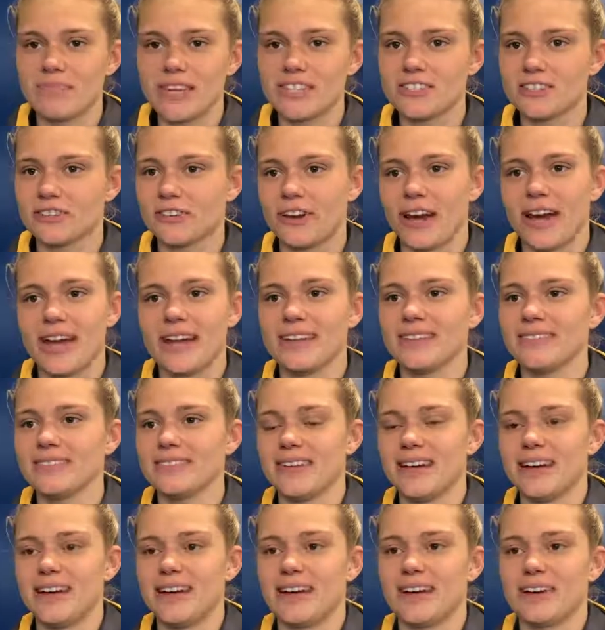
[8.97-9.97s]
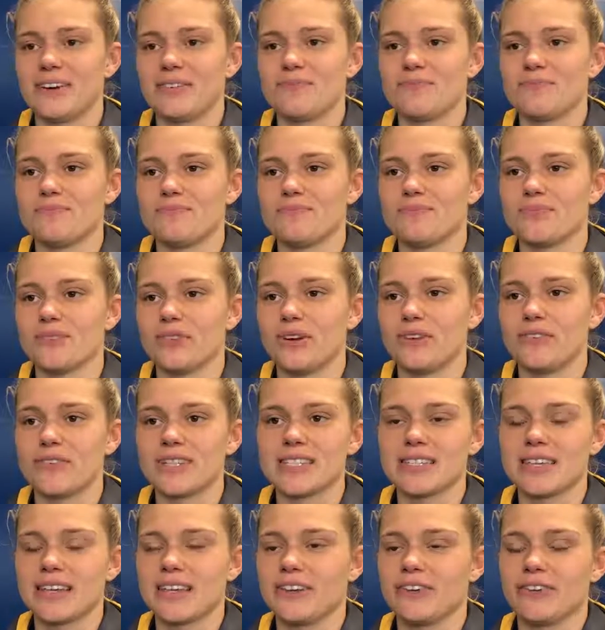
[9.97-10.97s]
It's great,
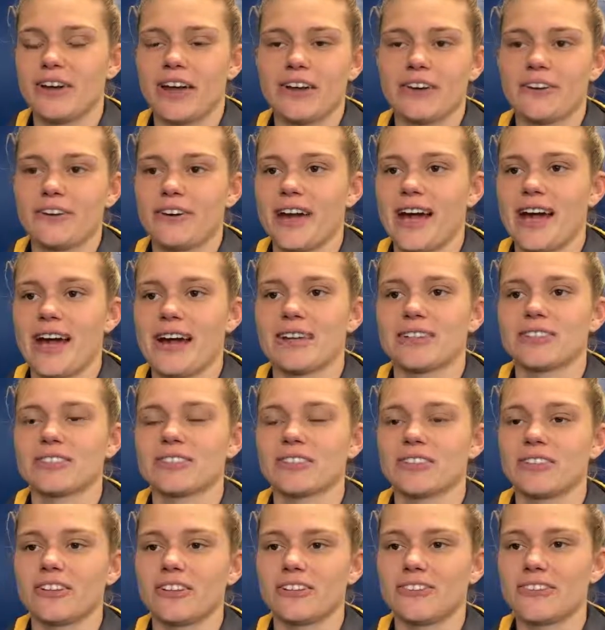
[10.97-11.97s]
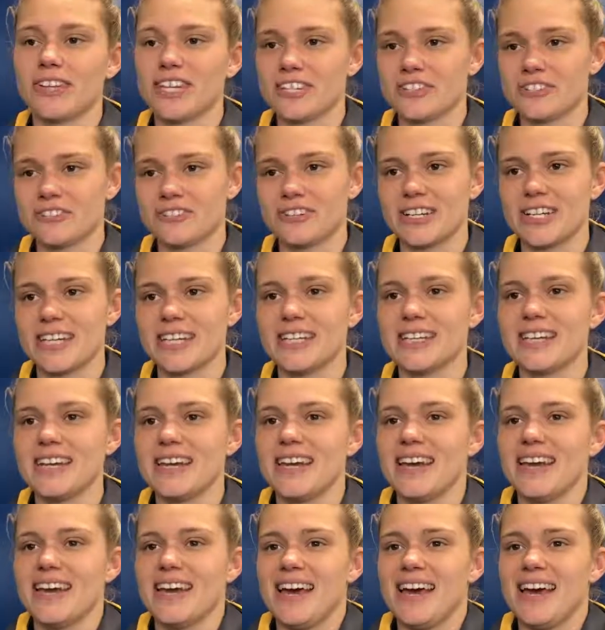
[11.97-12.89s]
obviously a great ground, a lot of history.